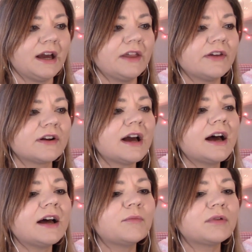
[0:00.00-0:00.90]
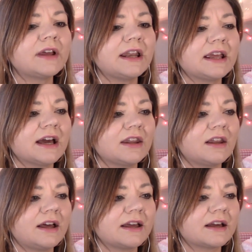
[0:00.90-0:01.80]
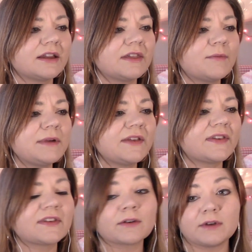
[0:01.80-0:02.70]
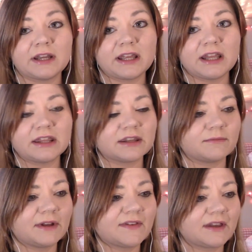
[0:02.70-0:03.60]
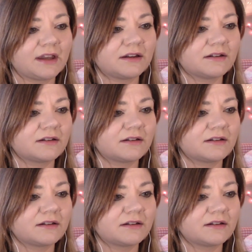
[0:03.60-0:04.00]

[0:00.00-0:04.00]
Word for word: They're not planning on, like, that beast isn't going to eat them, is it?